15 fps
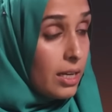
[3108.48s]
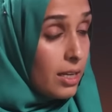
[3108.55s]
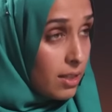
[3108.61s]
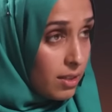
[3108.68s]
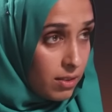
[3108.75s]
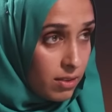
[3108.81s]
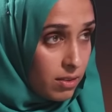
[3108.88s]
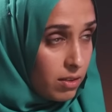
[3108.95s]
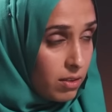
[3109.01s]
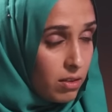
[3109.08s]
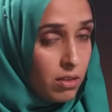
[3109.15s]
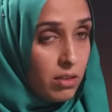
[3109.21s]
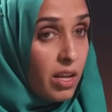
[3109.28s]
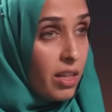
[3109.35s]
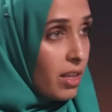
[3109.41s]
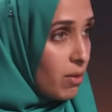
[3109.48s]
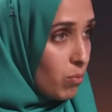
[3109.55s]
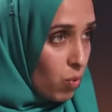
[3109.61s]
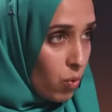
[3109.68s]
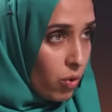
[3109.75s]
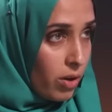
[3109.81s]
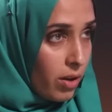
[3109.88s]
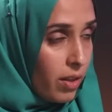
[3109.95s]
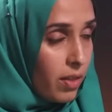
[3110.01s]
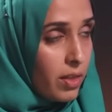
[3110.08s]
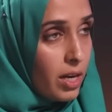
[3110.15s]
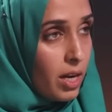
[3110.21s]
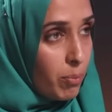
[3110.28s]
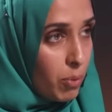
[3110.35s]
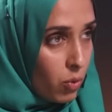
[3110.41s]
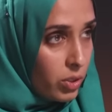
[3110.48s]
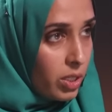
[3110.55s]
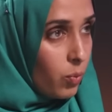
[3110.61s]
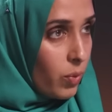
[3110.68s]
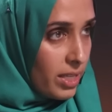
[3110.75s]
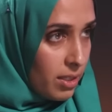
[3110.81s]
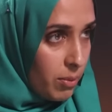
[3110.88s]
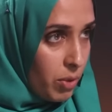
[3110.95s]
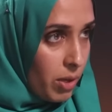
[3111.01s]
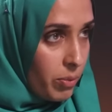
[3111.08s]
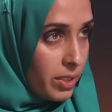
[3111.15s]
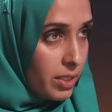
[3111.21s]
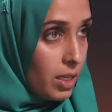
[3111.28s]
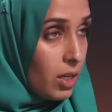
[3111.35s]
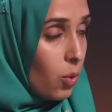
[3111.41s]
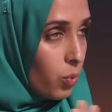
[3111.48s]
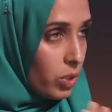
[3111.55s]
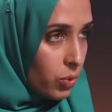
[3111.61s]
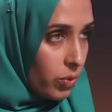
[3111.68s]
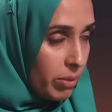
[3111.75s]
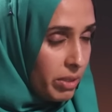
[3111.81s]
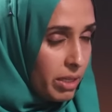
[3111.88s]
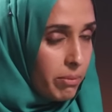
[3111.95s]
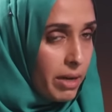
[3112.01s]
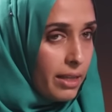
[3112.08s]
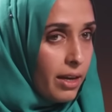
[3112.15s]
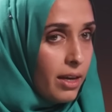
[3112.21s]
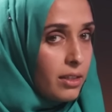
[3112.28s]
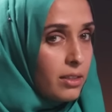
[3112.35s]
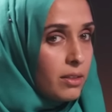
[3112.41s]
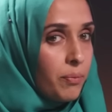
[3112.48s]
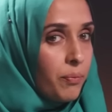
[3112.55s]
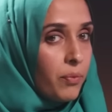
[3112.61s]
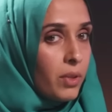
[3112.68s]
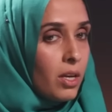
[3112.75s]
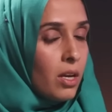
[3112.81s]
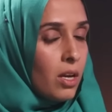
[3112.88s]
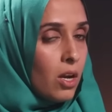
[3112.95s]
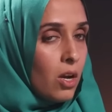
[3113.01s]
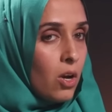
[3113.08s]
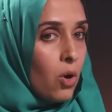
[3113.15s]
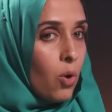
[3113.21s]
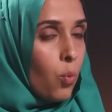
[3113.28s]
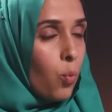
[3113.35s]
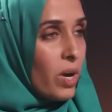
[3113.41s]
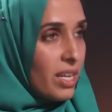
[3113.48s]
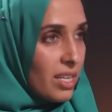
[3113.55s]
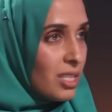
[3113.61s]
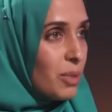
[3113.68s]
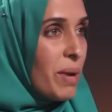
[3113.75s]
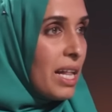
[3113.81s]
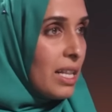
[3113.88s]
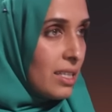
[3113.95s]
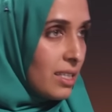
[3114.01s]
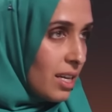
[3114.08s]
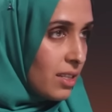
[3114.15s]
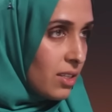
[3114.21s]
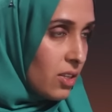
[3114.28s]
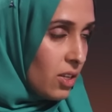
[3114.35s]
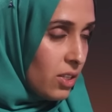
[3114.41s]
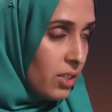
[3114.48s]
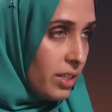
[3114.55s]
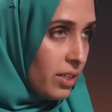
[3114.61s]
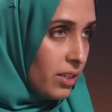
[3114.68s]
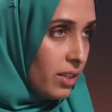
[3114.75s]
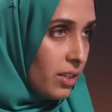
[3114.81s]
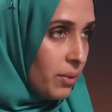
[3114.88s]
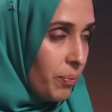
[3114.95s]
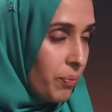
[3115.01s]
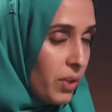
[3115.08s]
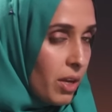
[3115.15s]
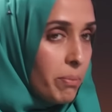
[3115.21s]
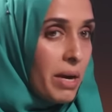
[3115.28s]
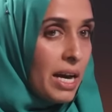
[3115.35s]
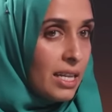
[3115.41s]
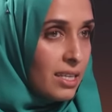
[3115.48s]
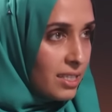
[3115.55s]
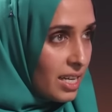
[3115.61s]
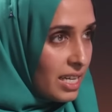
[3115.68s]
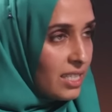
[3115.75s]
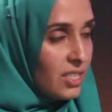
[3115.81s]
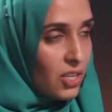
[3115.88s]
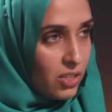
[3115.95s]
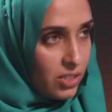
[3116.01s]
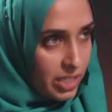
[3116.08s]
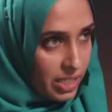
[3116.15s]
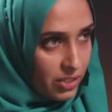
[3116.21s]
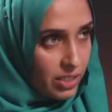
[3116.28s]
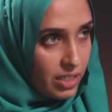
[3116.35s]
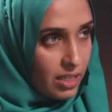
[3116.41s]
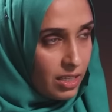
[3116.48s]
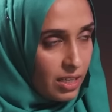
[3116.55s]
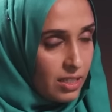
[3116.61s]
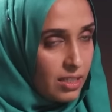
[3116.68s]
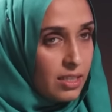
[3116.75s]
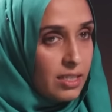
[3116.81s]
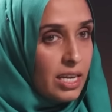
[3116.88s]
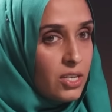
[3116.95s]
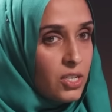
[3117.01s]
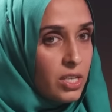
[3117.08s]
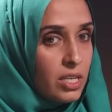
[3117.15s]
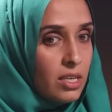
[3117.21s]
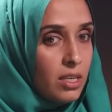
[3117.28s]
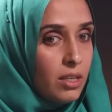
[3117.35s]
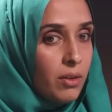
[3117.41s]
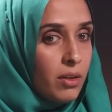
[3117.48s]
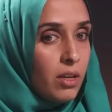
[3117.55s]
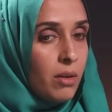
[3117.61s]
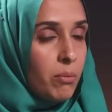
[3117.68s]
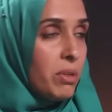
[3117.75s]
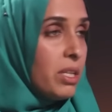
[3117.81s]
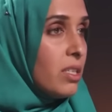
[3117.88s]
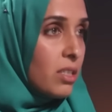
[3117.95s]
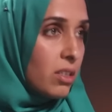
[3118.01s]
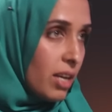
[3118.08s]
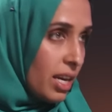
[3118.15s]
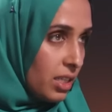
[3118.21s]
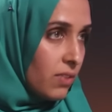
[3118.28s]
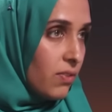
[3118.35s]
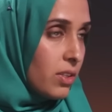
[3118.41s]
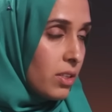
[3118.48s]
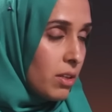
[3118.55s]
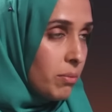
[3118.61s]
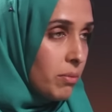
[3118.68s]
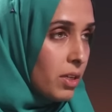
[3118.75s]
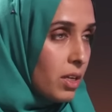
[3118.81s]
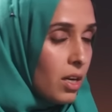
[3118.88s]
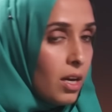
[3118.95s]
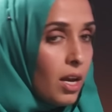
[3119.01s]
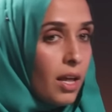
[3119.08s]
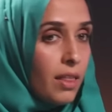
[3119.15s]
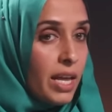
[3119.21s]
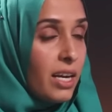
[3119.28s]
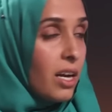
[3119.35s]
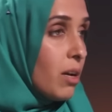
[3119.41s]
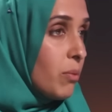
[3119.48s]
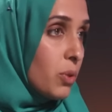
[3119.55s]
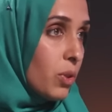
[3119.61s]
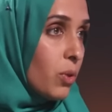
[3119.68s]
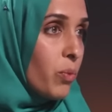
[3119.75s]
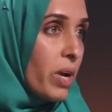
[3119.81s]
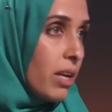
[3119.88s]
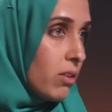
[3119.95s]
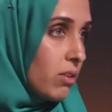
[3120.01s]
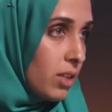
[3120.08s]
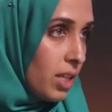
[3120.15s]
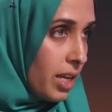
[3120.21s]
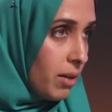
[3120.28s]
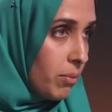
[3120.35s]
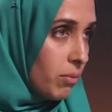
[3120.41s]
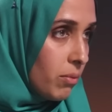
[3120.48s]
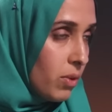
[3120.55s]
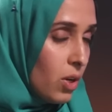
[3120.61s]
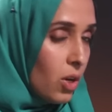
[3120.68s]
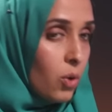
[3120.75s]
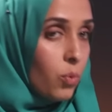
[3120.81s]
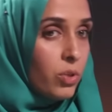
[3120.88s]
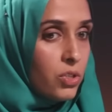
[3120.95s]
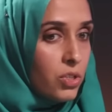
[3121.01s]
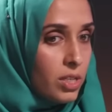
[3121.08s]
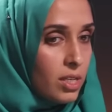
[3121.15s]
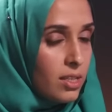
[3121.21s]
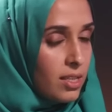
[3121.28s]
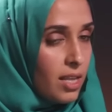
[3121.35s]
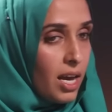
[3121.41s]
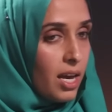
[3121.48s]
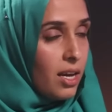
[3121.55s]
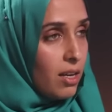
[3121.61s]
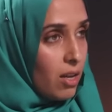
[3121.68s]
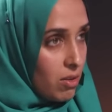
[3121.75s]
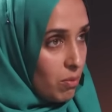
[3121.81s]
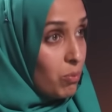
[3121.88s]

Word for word: is nothing more than upholding white supremacy. What do I mean by that? What is Palestine solidarity? Palestine solidarity is essentially political activism that comes with a radical claim, which is that